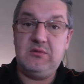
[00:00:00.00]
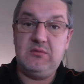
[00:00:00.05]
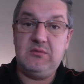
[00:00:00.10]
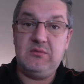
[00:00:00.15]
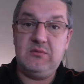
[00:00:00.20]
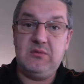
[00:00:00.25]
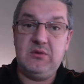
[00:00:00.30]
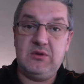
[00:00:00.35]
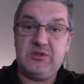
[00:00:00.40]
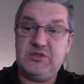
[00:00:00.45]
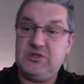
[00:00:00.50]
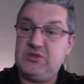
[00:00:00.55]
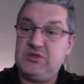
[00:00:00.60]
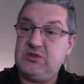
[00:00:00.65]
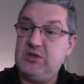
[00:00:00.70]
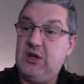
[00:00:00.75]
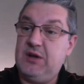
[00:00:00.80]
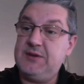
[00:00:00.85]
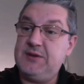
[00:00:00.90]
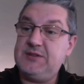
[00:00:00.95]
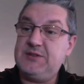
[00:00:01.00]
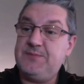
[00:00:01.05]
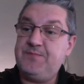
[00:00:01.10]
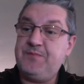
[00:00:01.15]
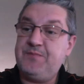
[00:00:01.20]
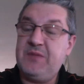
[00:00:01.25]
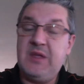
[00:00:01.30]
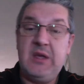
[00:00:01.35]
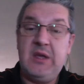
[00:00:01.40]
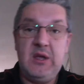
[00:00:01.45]
looks nice.
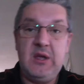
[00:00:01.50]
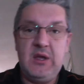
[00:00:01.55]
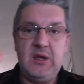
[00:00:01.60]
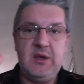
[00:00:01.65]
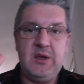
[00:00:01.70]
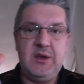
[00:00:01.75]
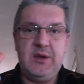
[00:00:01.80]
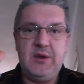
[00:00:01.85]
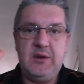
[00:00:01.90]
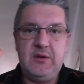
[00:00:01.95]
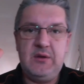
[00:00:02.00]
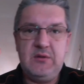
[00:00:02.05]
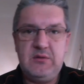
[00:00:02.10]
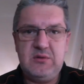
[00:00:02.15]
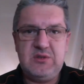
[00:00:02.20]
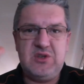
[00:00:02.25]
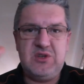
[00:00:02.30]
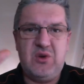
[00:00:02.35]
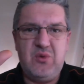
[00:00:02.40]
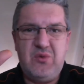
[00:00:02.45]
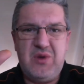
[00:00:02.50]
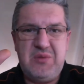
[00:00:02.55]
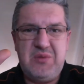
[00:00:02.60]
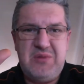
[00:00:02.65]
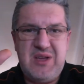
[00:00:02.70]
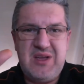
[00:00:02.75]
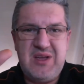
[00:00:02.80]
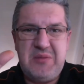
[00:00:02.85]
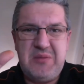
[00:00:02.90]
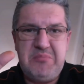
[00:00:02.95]
So what am
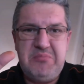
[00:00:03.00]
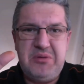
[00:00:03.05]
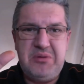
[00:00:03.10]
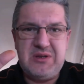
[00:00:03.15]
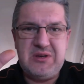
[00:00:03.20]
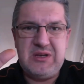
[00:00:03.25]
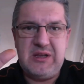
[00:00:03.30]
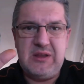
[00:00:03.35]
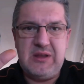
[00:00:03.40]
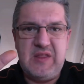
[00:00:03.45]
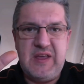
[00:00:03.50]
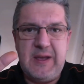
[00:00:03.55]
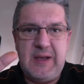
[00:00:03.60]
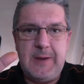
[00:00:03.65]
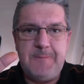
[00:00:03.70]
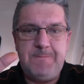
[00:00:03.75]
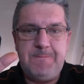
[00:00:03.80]
I gonna put in there?